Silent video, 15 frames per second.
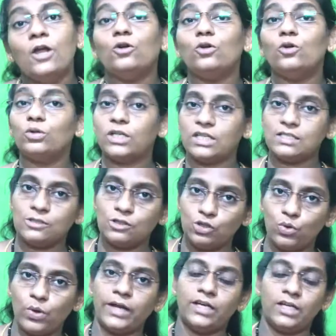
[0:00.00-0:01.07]
To test new
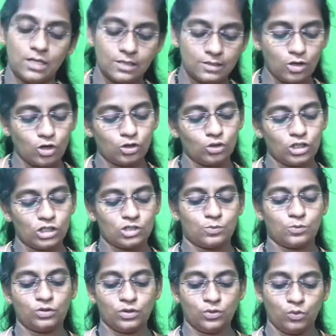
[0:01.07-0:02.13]
ideas or to
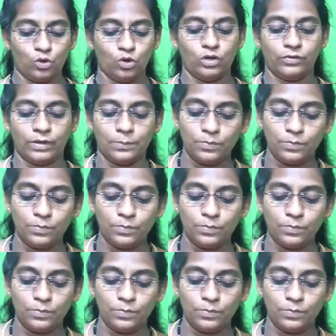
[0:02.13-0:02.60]
disprove the old one.